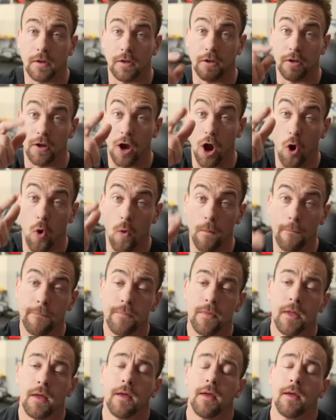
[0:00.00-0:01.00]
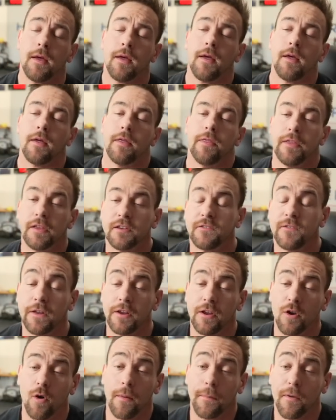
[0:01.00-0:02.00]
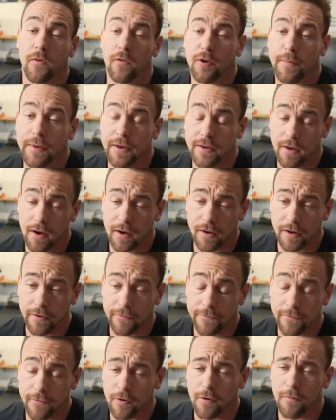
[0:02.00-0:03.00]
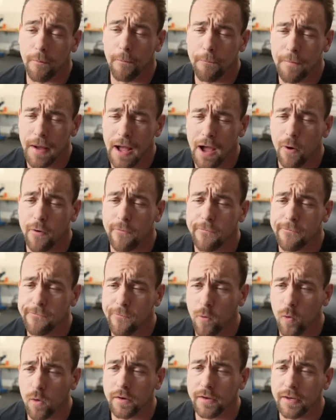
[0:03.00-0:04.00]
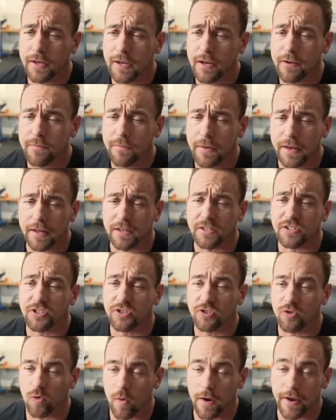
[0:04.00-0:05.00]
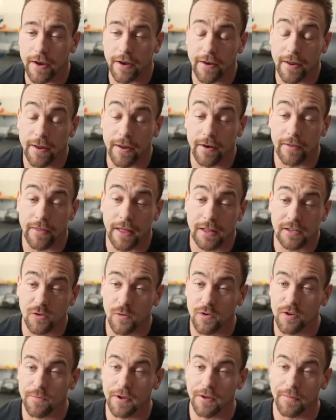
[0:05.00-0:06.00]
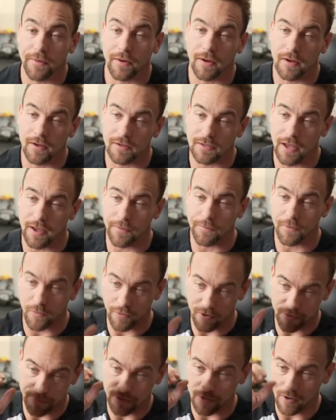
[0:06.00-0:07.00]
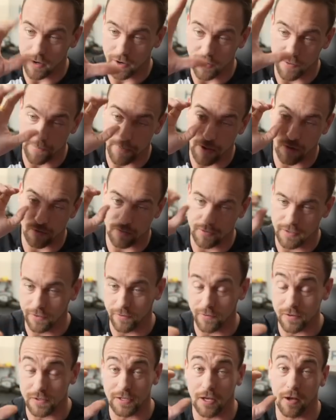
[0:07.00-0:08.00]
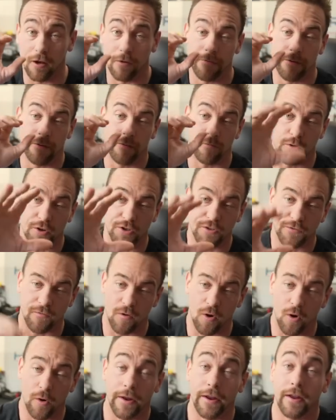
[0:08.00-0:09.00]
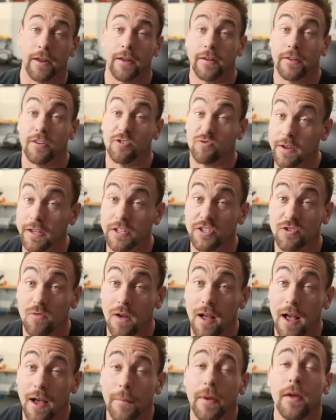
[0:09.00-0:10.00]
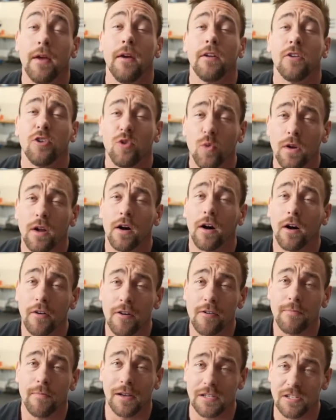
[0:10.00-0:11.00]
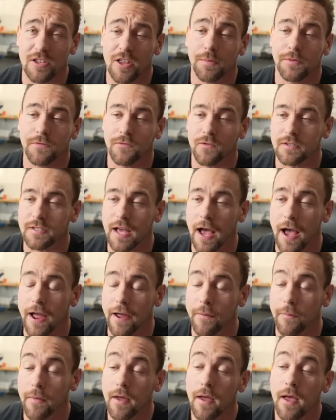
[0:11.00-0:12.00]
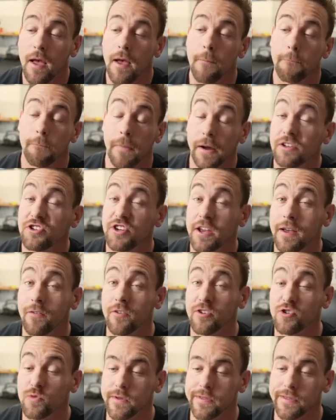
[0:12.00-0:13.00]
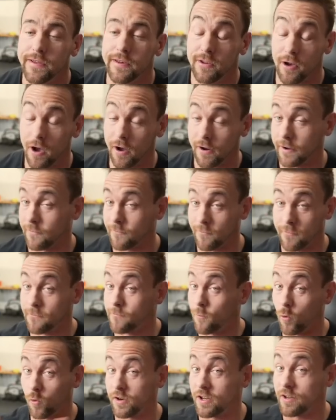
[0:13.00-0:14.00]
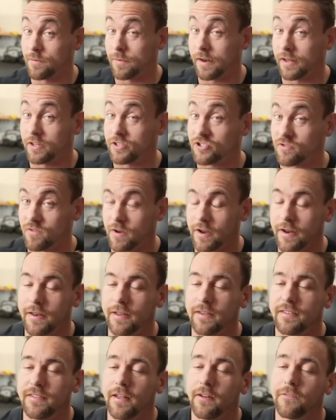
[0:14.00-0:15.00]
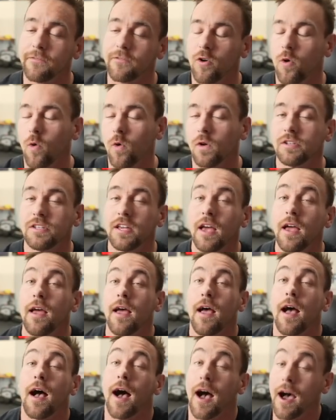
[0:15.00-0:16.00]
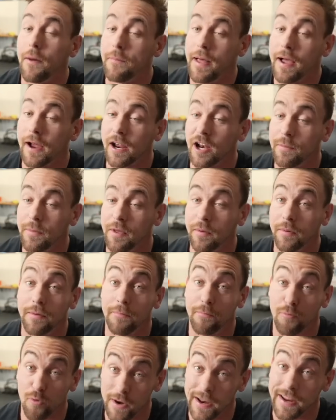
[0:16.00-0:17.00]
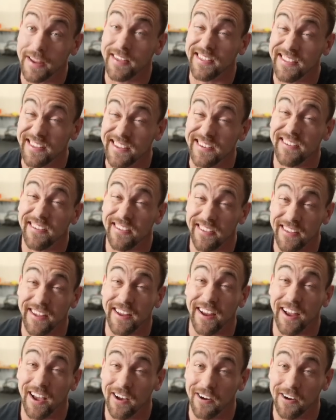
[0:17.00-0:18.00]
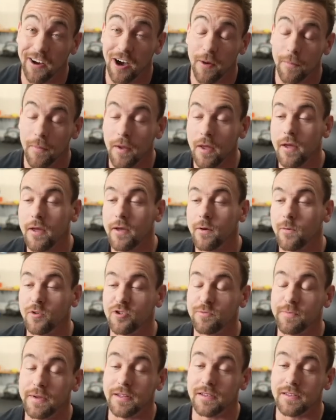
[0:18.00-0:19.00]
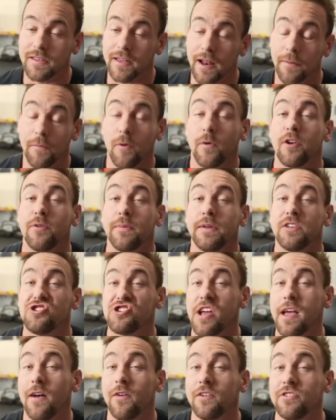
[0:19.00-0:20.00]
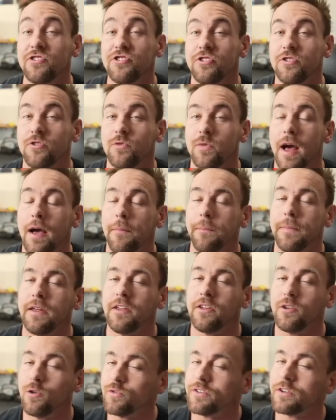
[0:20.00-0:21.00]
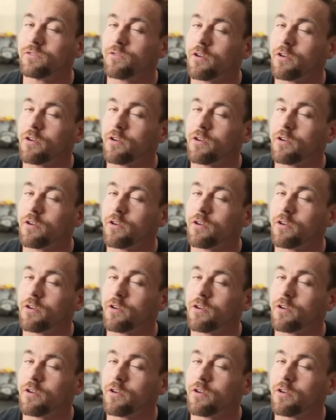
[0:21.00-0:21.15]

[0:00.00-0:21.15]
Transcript: Yo, this video I'm going to be talking for about 14 minutes straight, and that's going to be because I'm going to be talking about Taylor Self, Rich Froning, and Dre Strom doing 100 muscle ups for time. My challenge within talking for 14 minutes straight is that, of course, I'm not gonna be able to break this thing up, which means that I'm going to be challenged to not be using